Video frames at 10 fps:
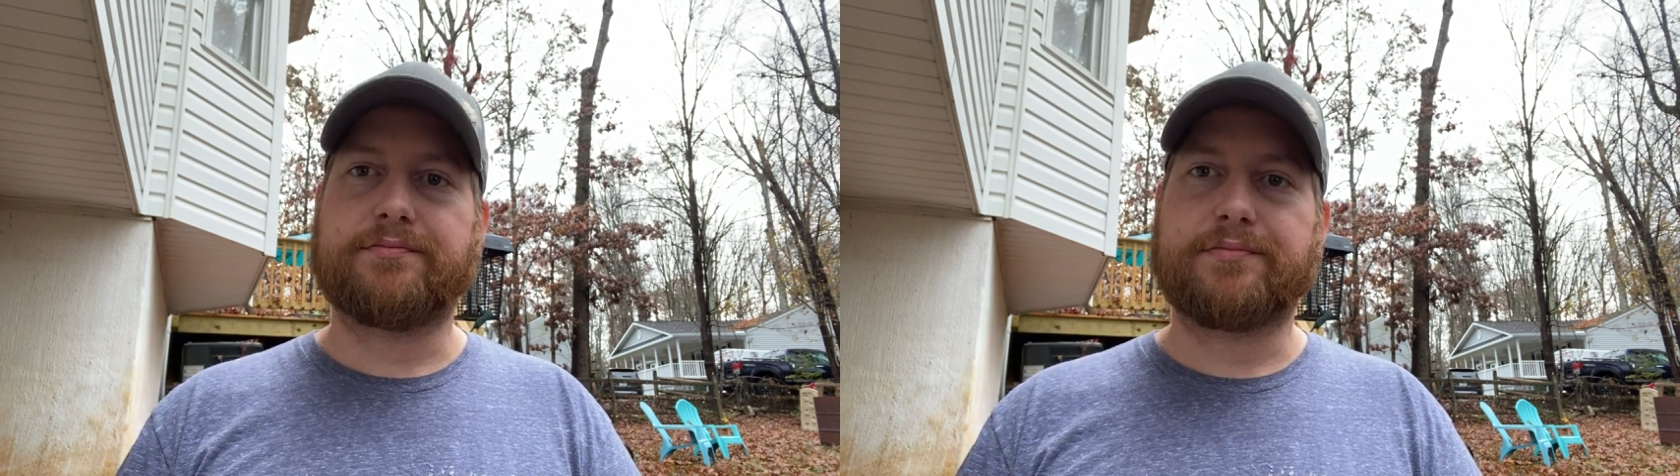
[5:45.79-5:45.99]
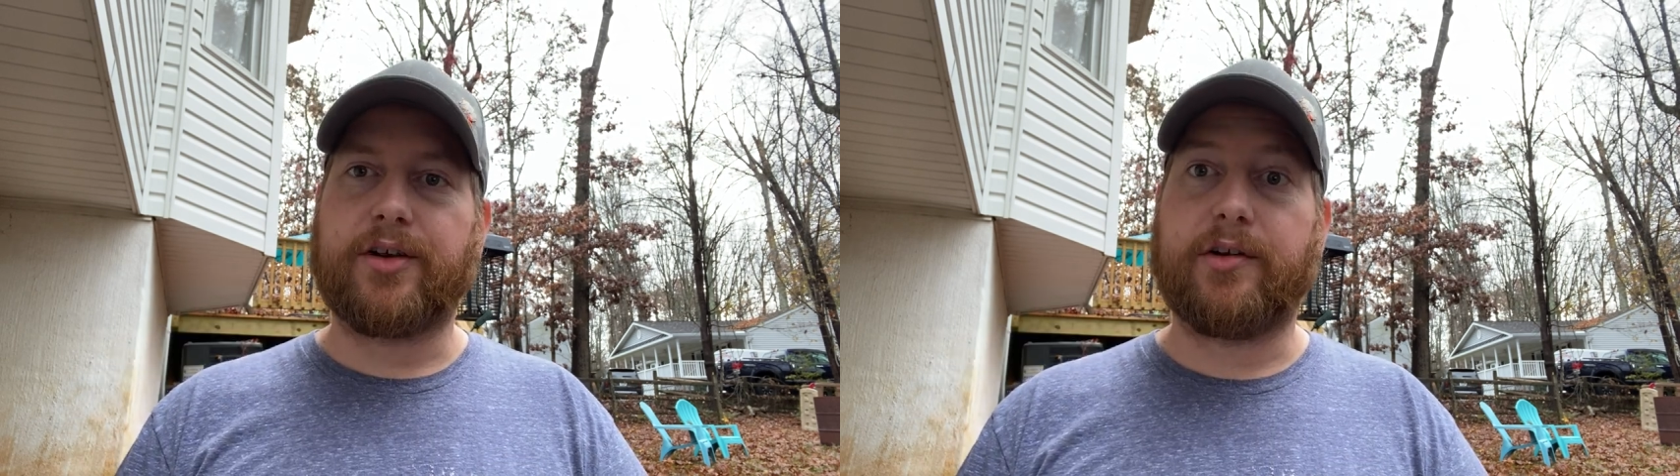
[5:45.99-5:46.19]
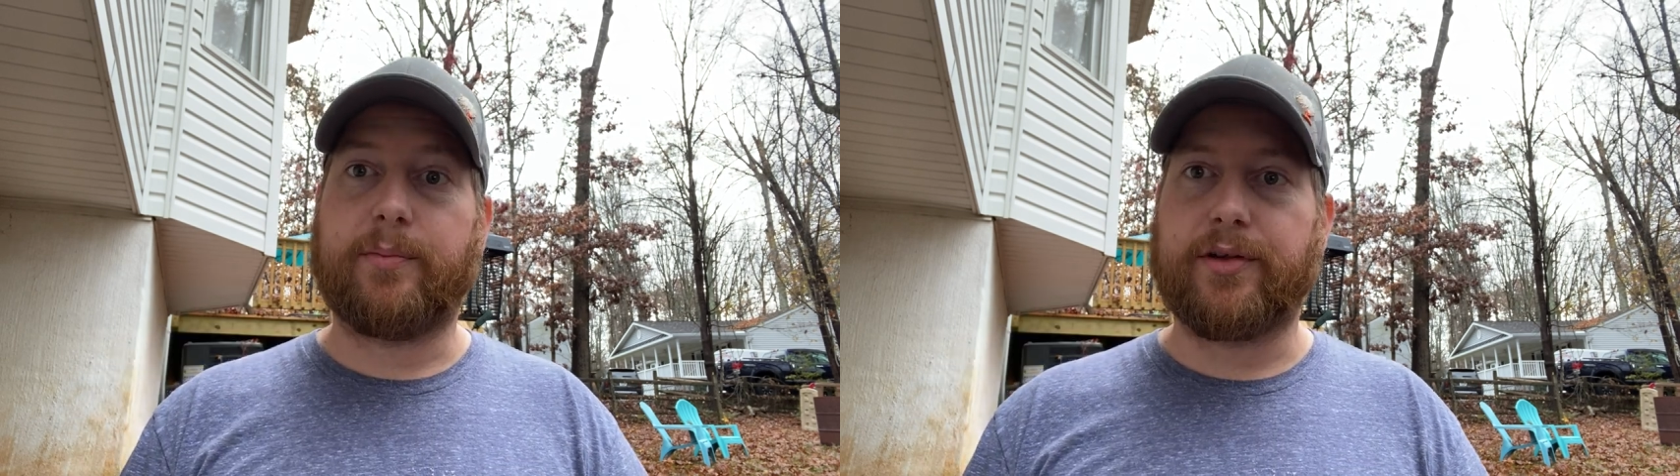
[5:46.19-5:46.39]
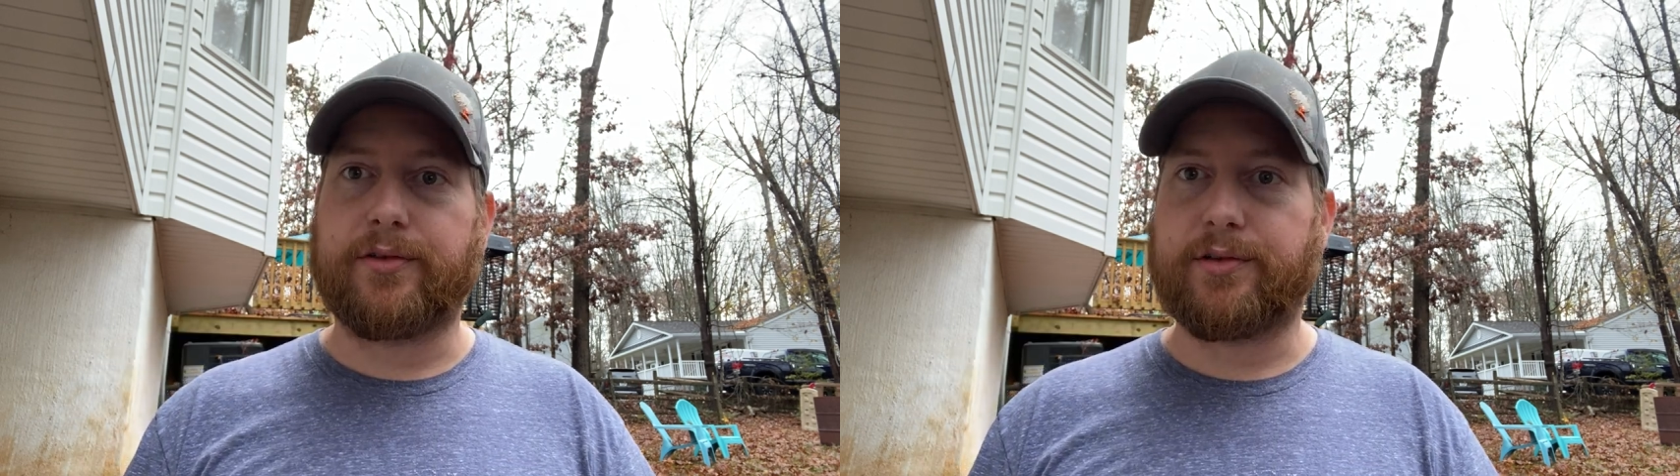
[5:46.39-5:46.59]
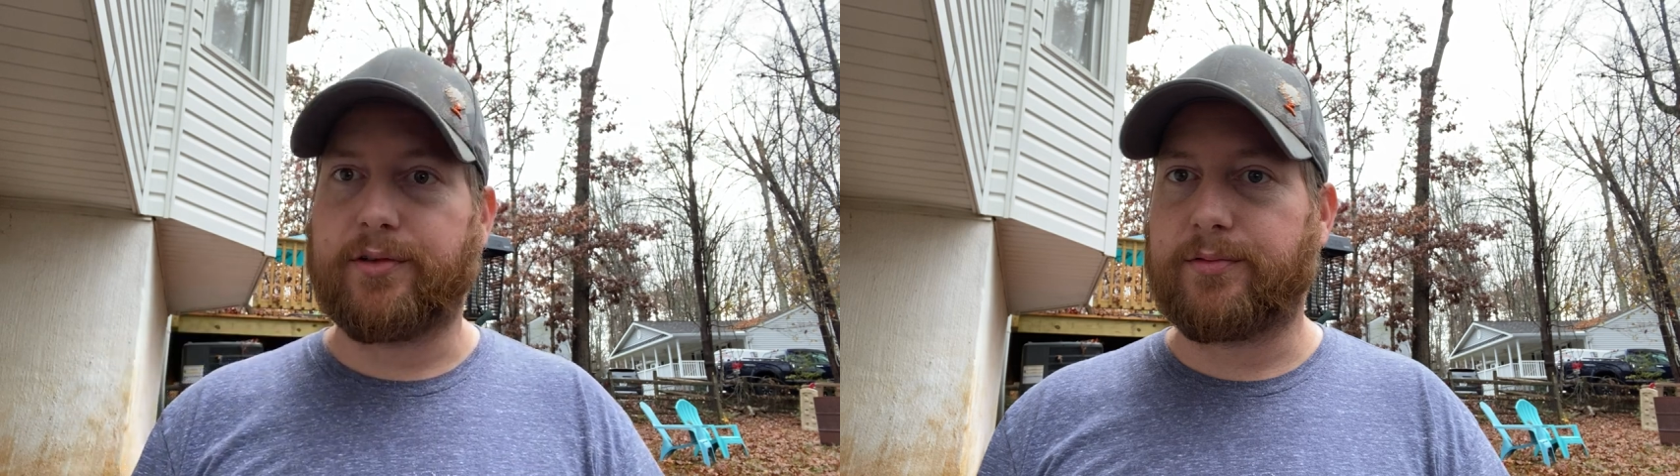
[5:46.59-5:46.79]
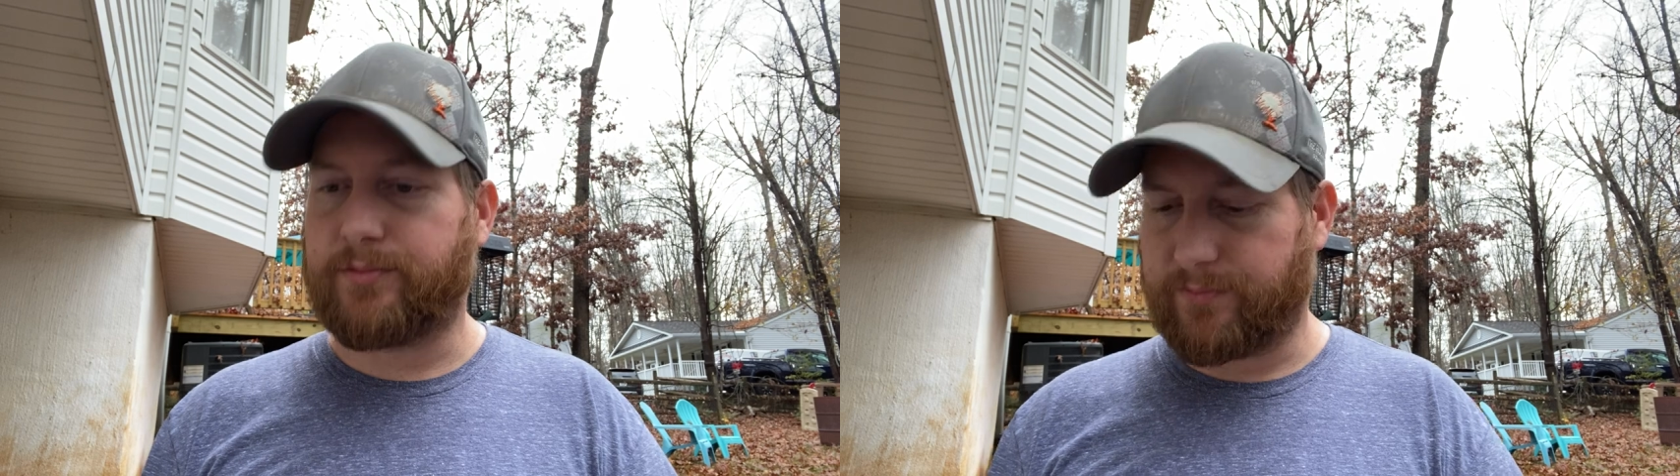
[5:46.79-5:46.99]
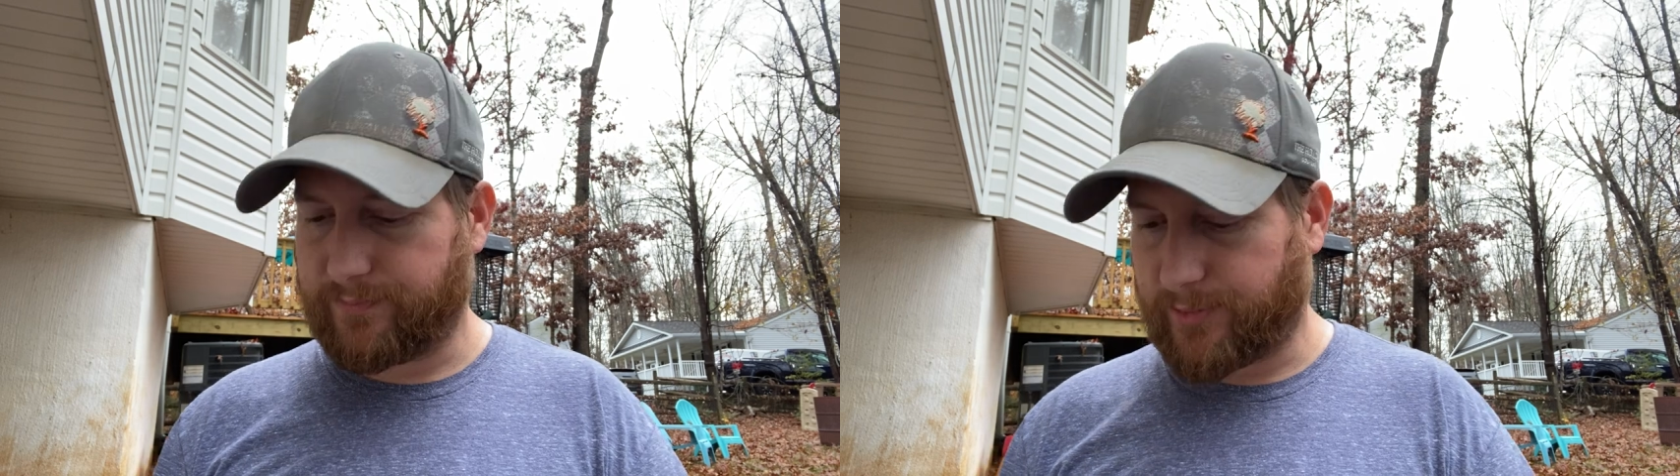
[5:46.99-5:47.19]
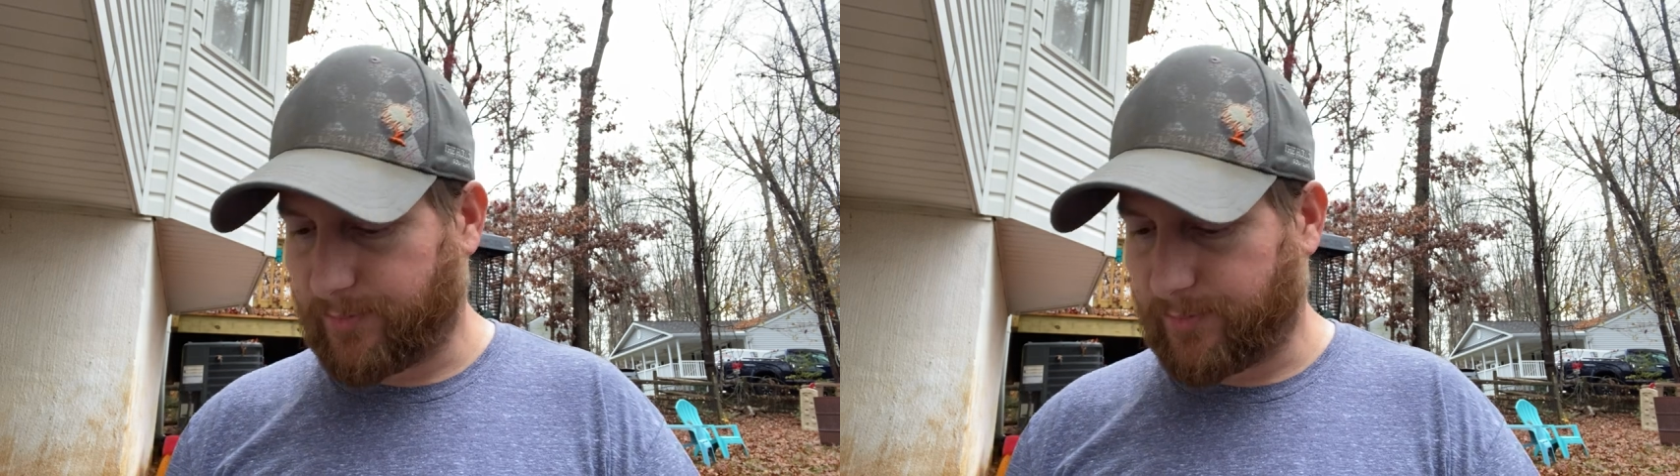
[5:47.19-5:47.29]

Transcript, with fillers: you know, a month or so, two